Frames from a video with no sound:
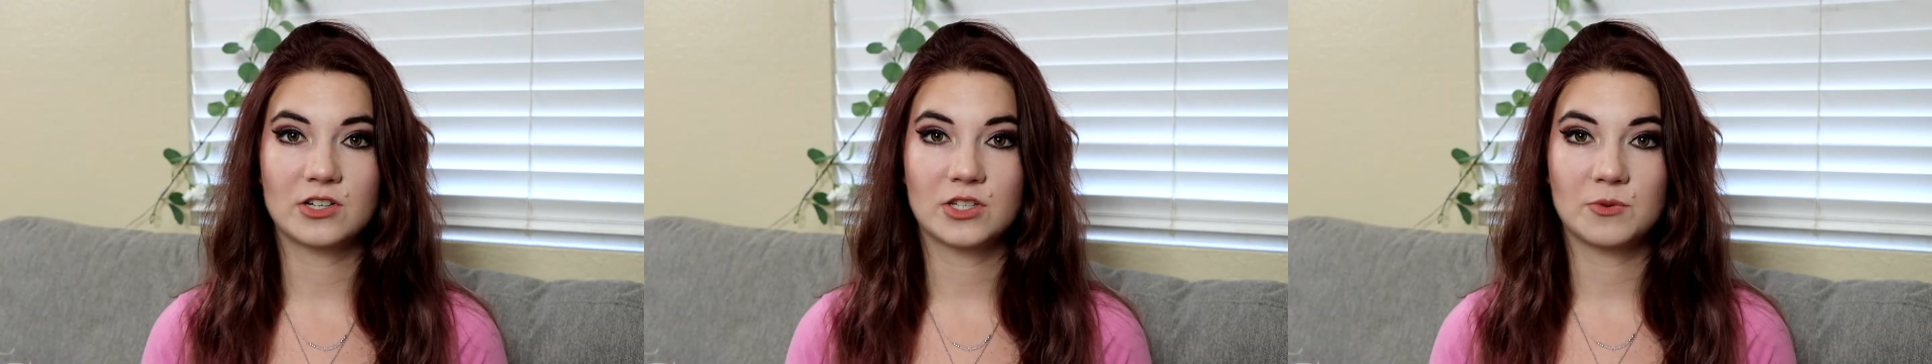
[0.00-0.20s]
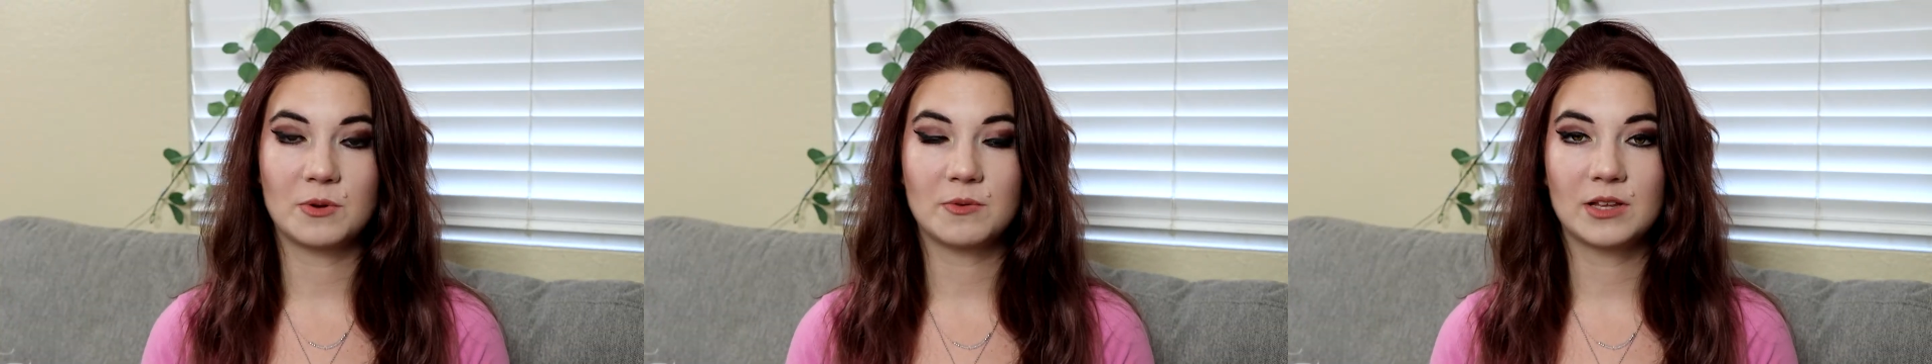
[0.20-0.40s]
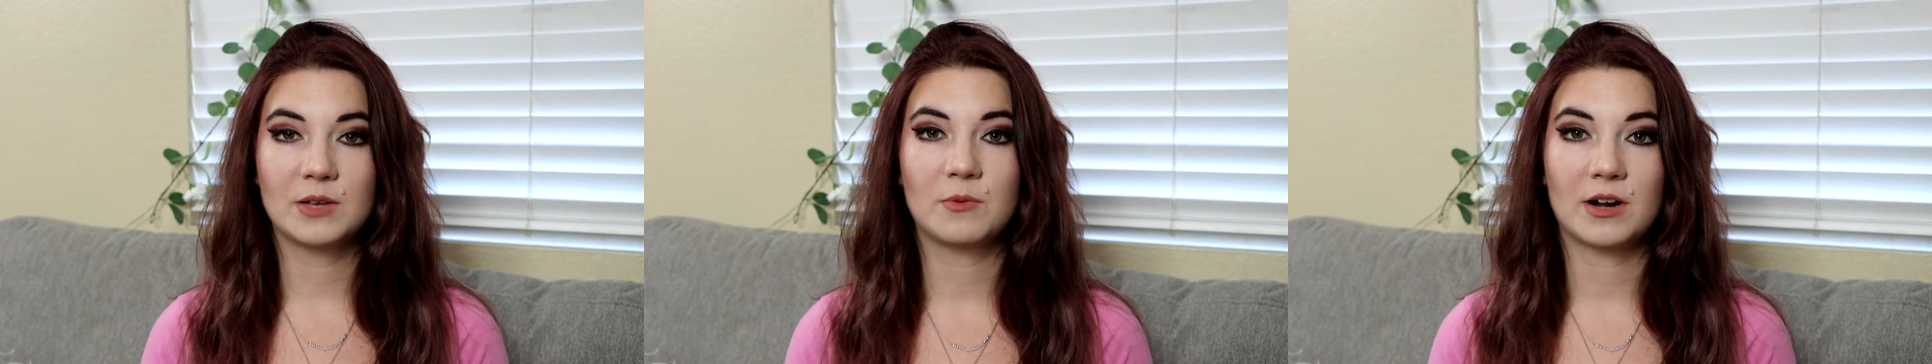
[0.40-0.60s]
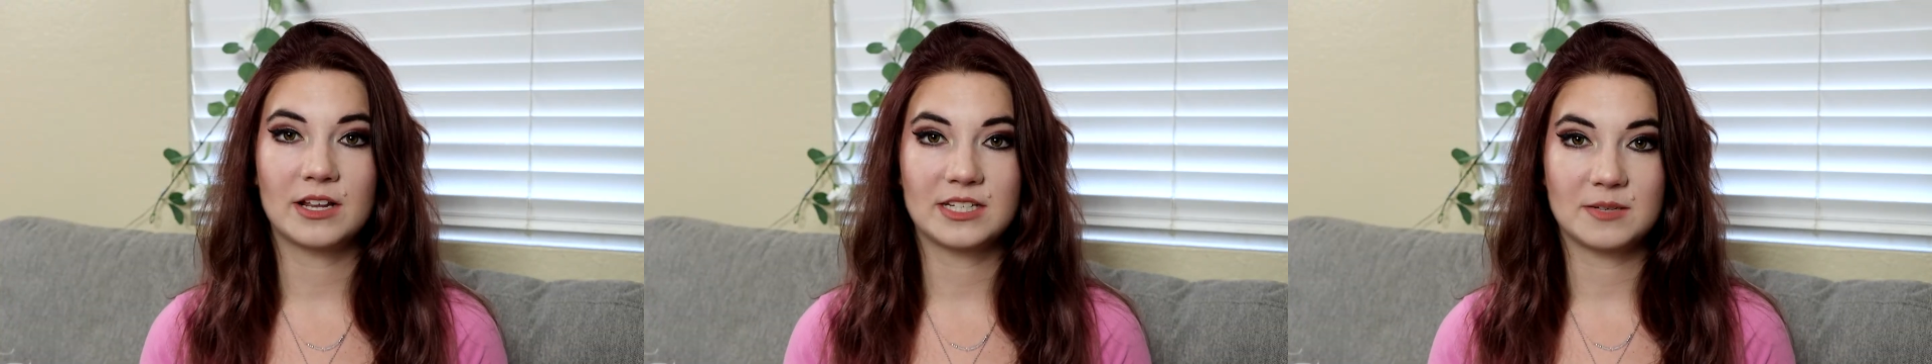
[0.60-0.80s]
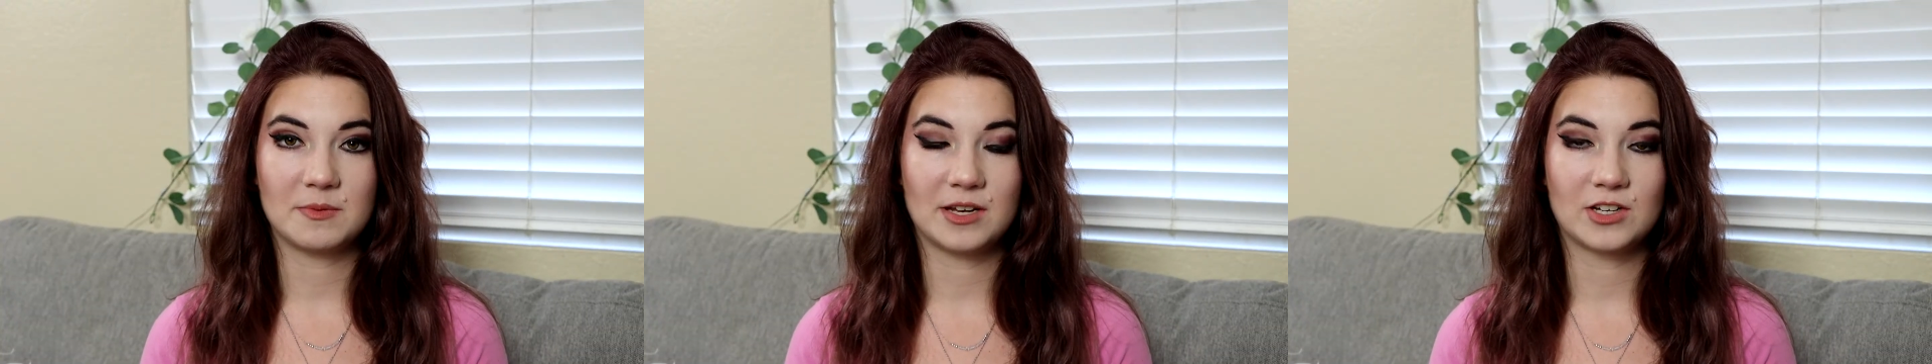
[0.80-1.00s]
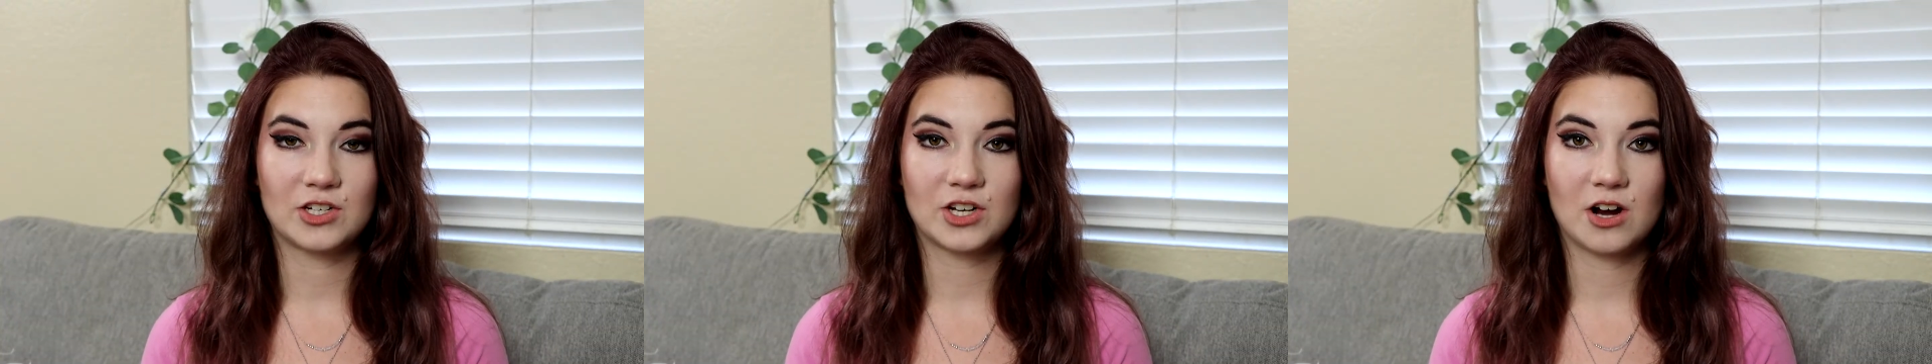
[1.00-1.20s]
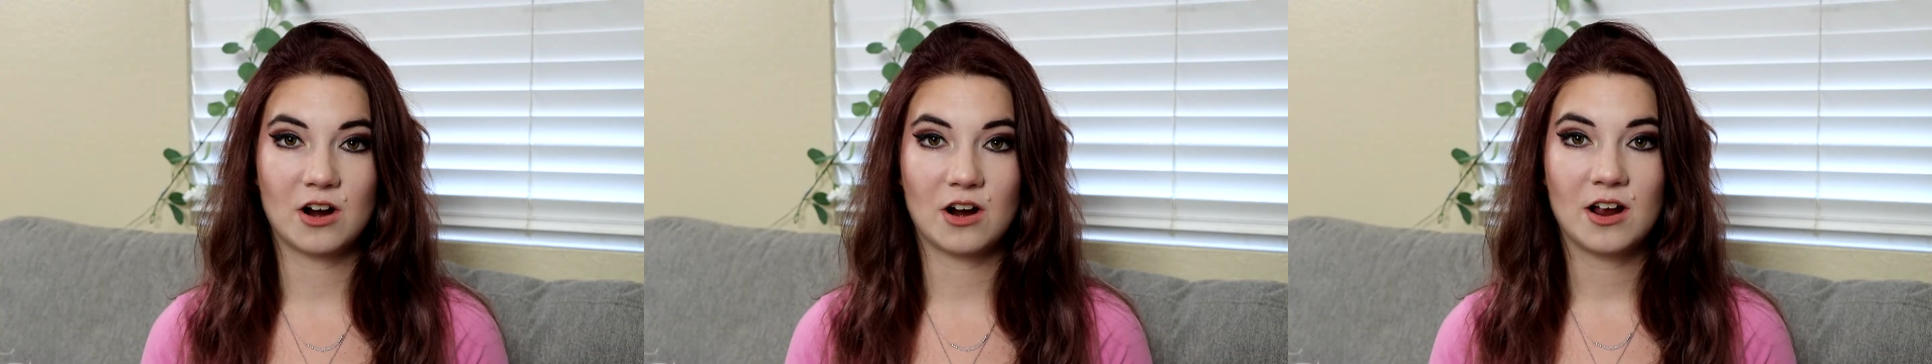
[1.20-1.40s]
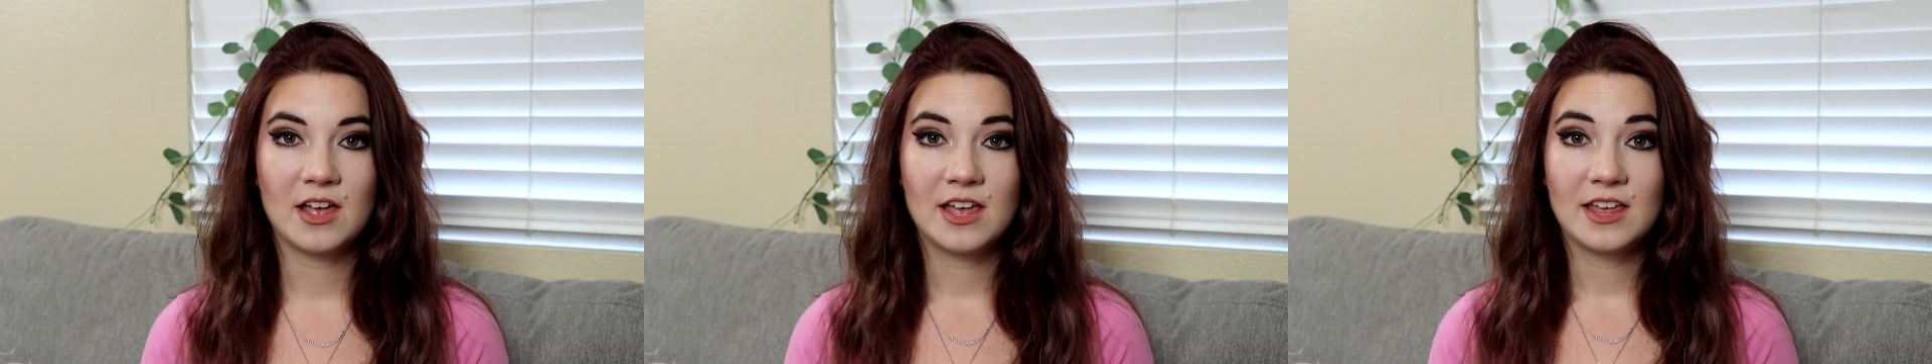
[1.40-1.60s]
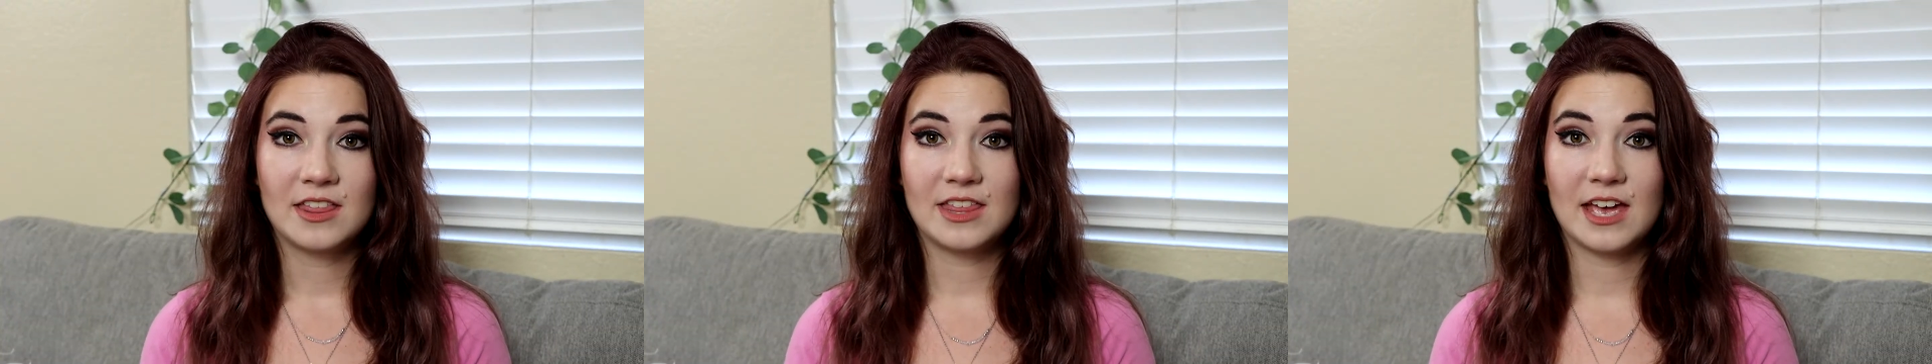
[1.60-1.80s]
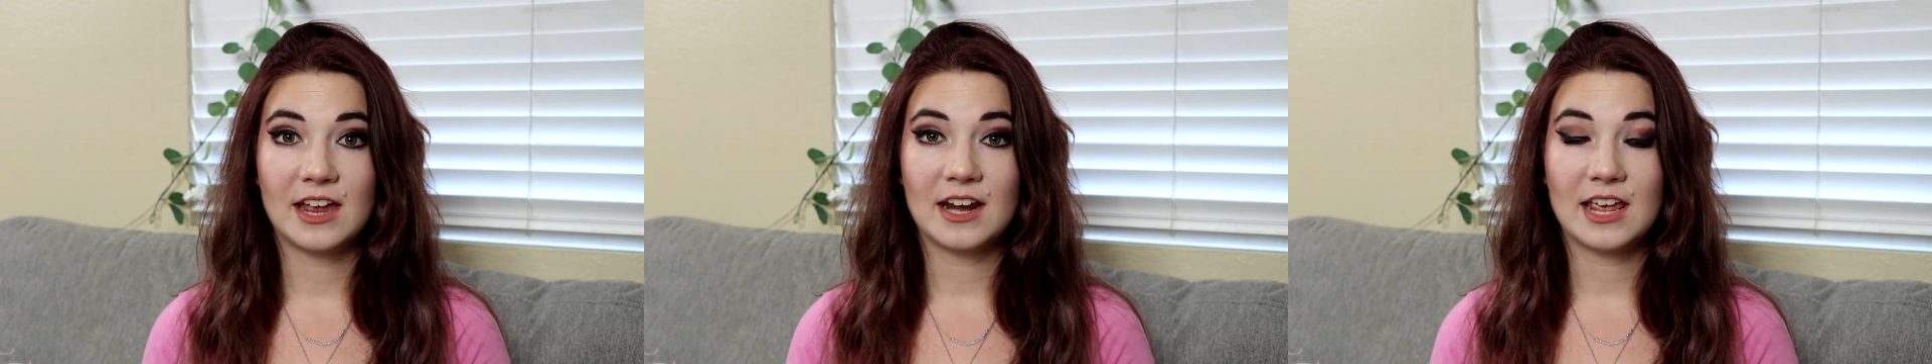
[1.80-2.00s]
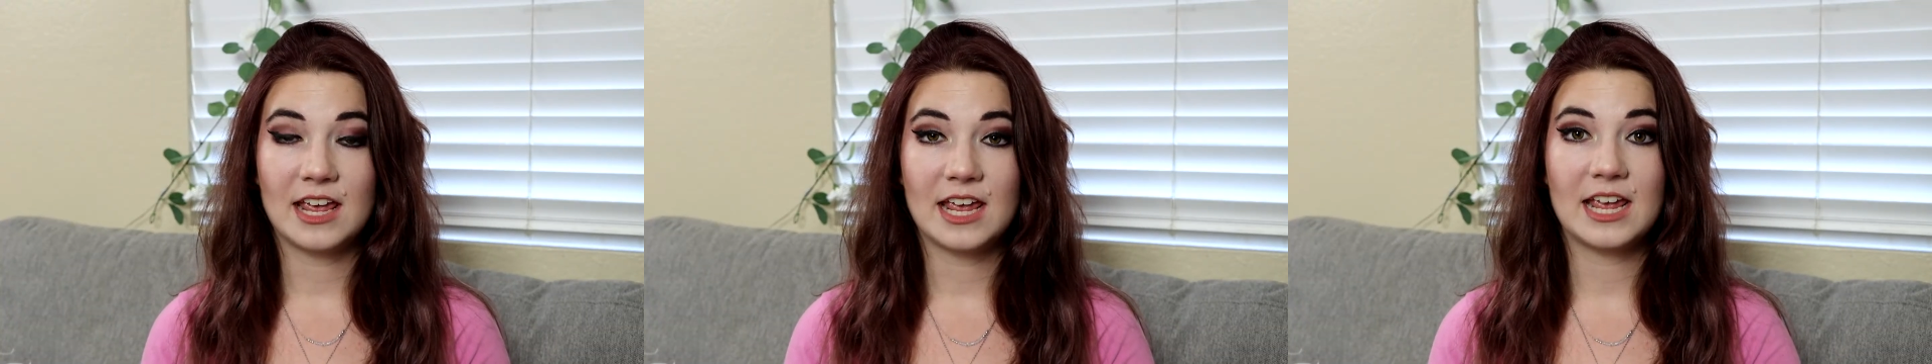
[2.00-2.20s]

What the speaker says: so we really wanted to make sure that